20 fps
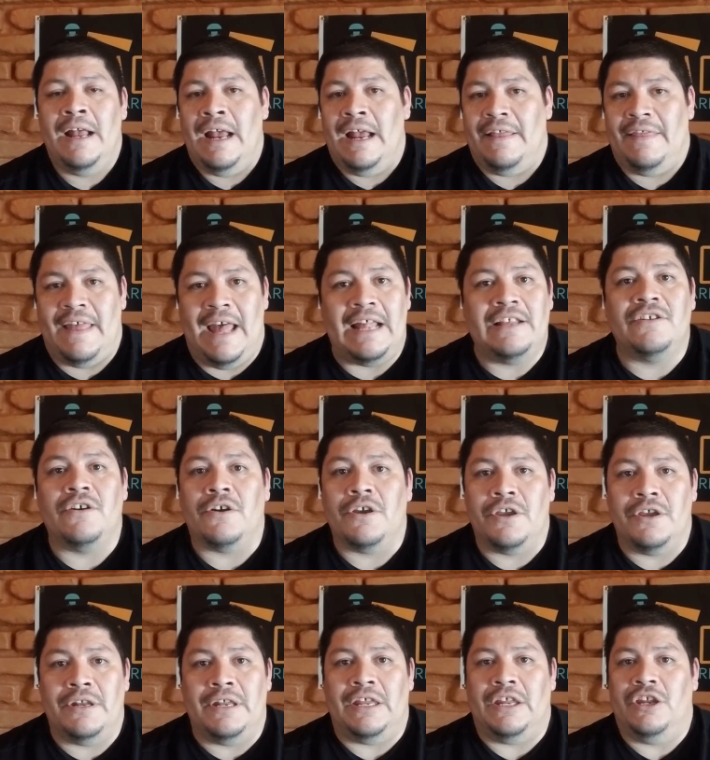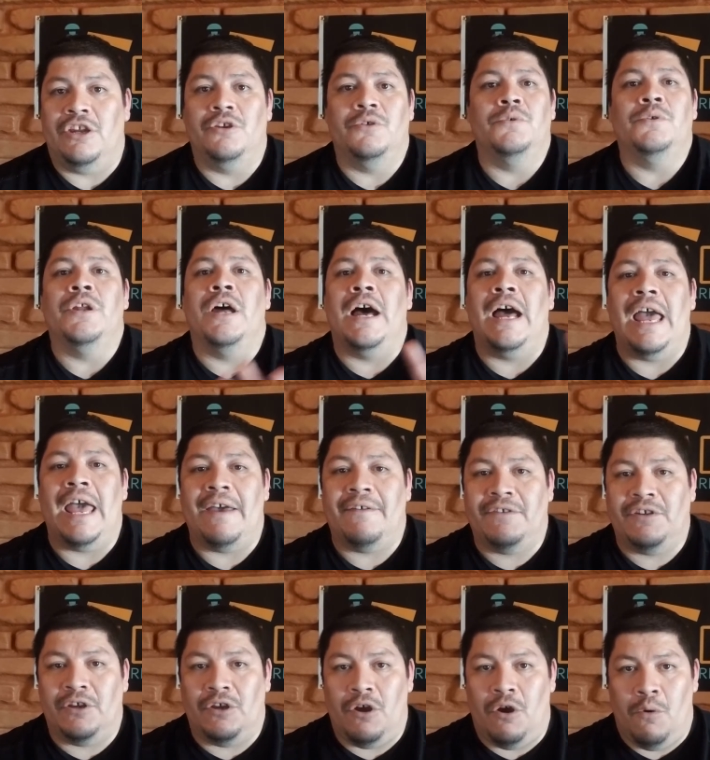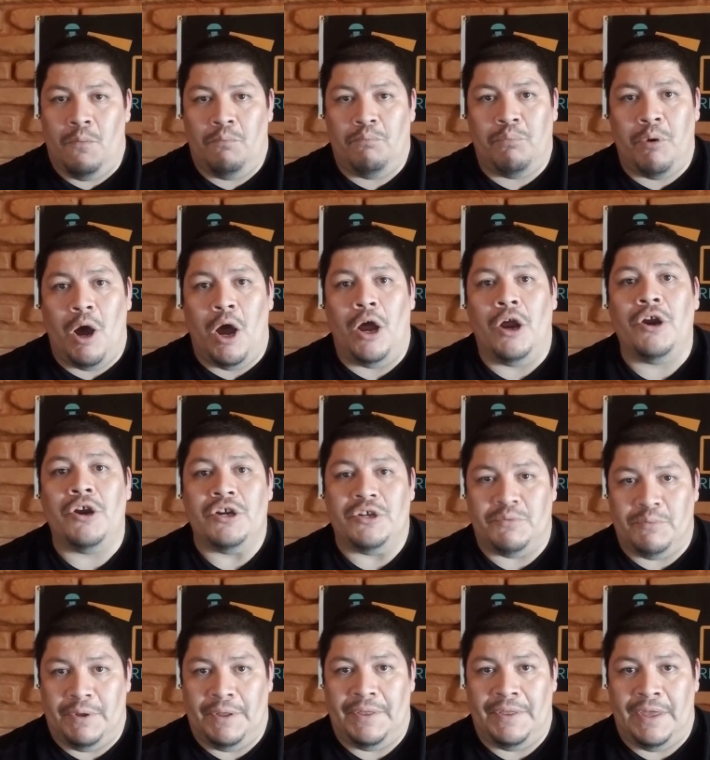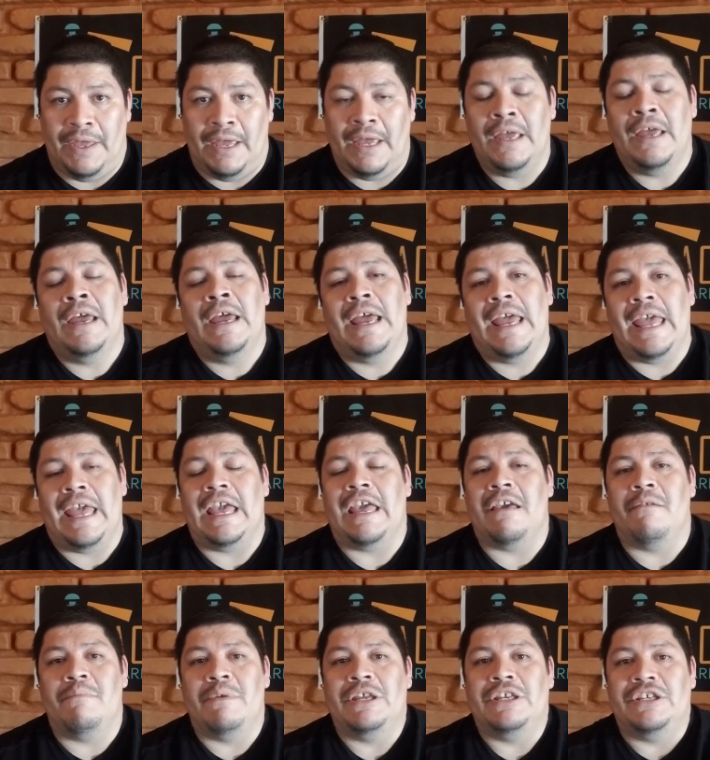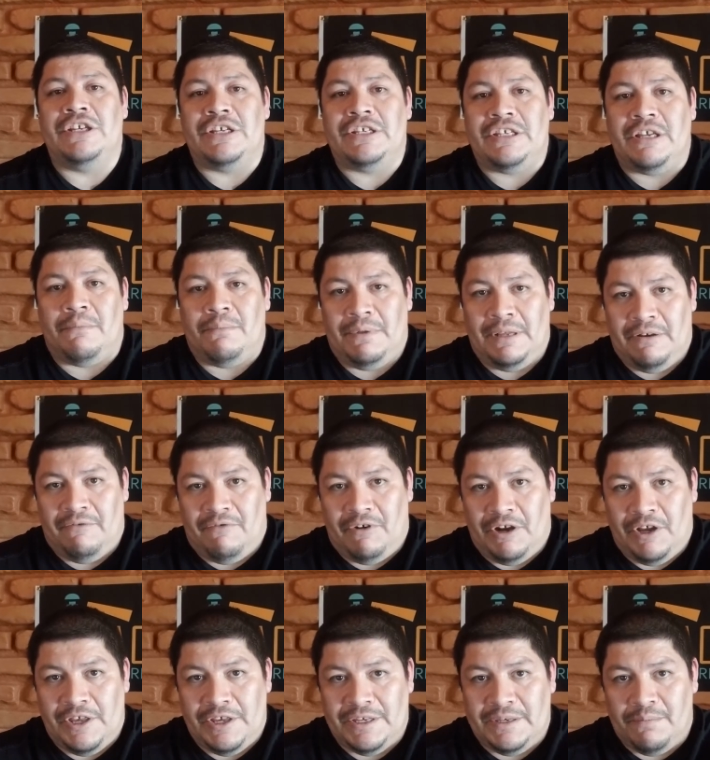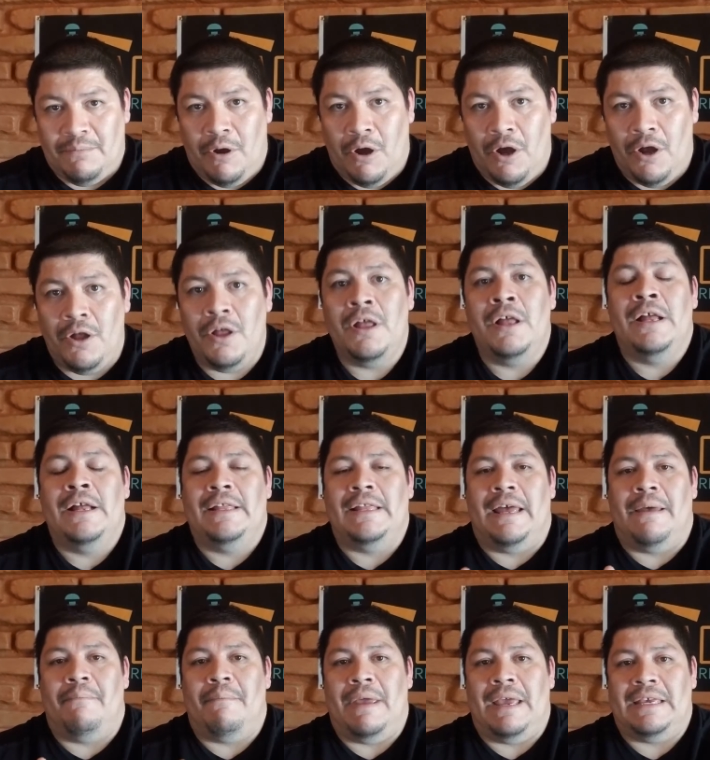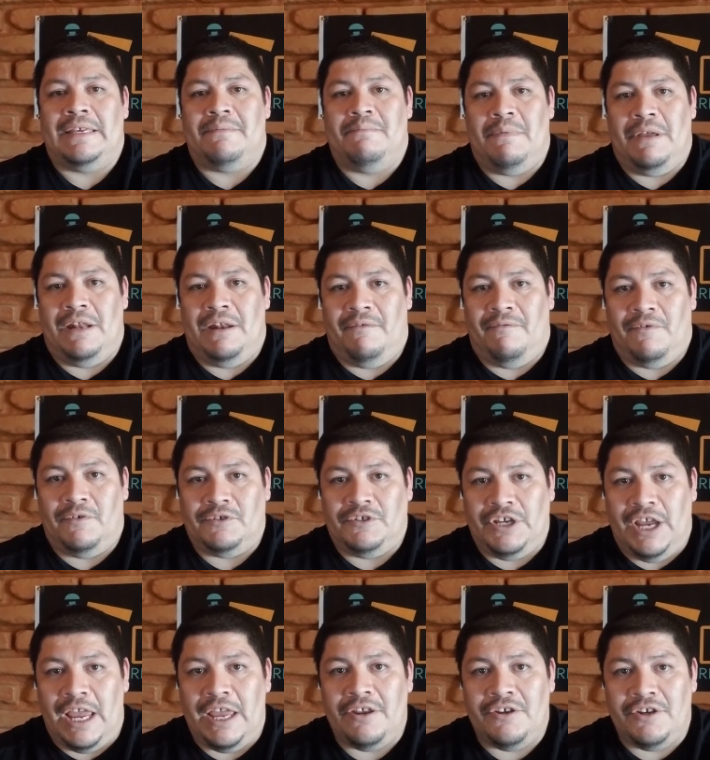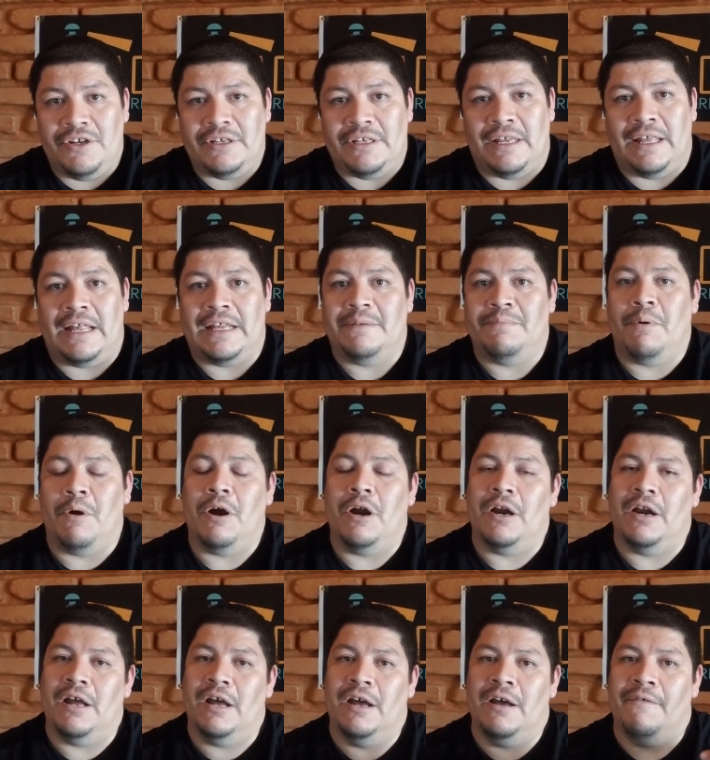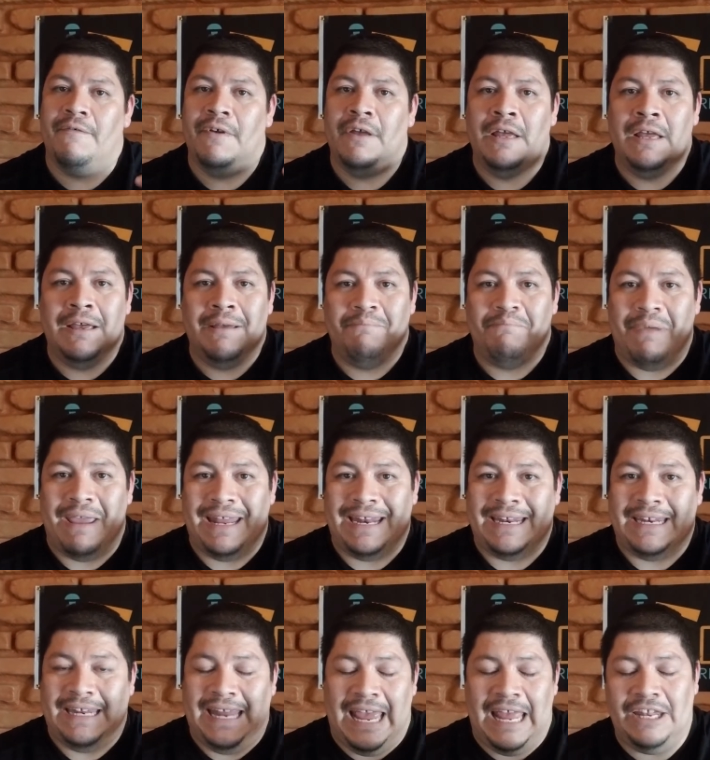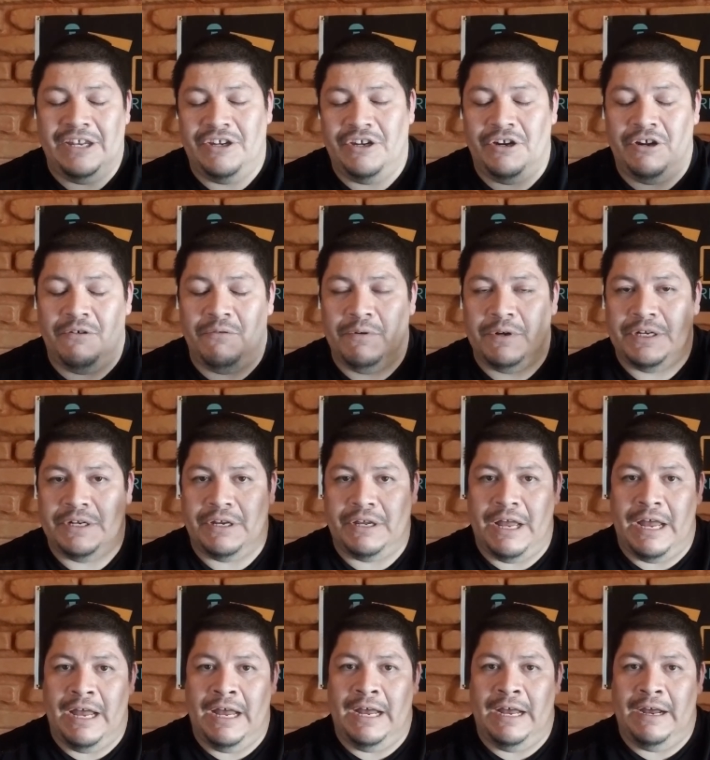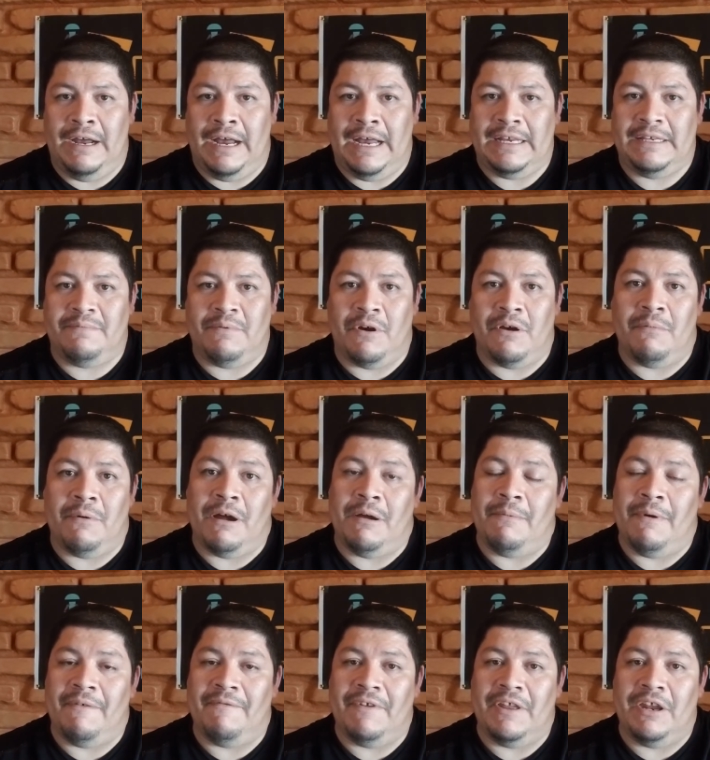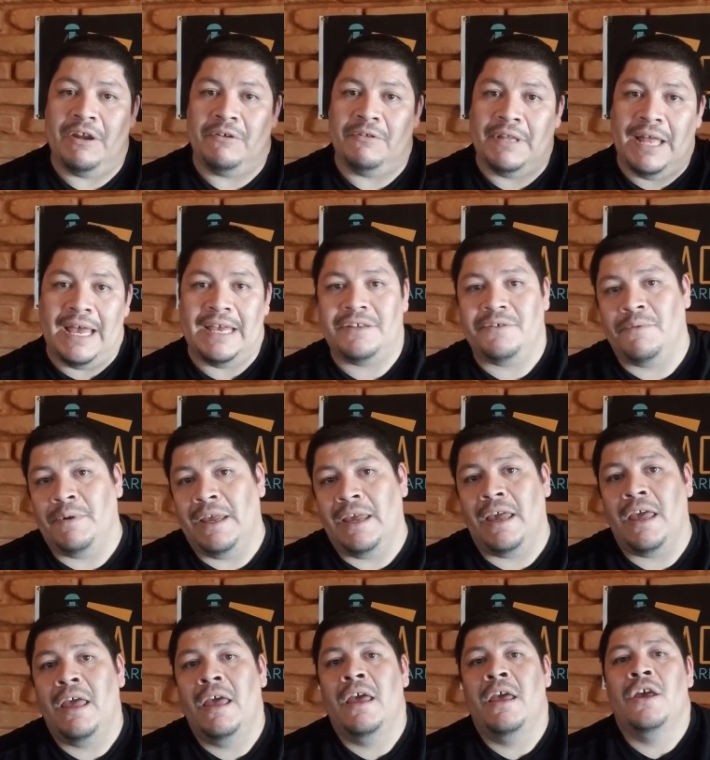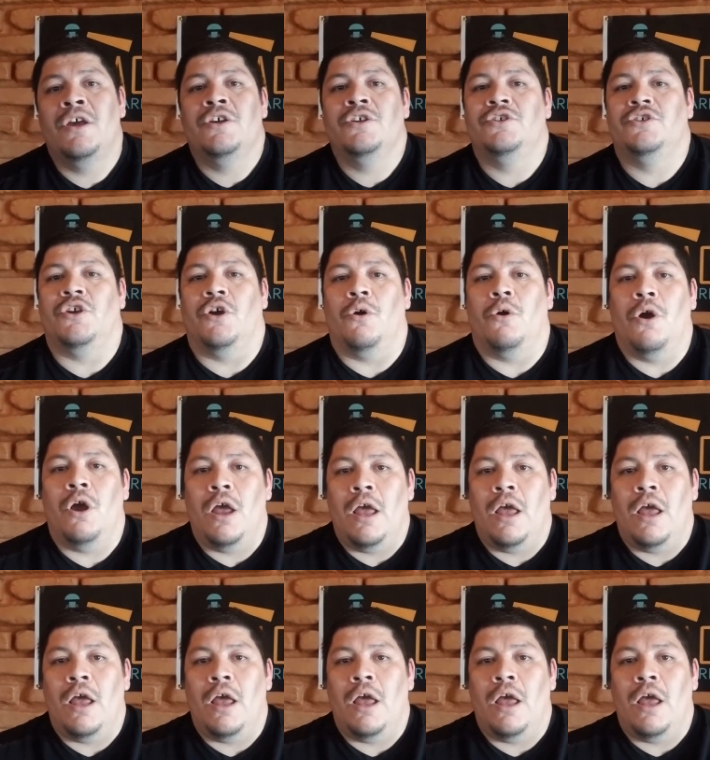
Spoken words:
That's all you need. You do not have to go bonkers with it. It could be just something really small that makes meaningful changes, and that's part of being intentional, which I spoke about in my video last week. So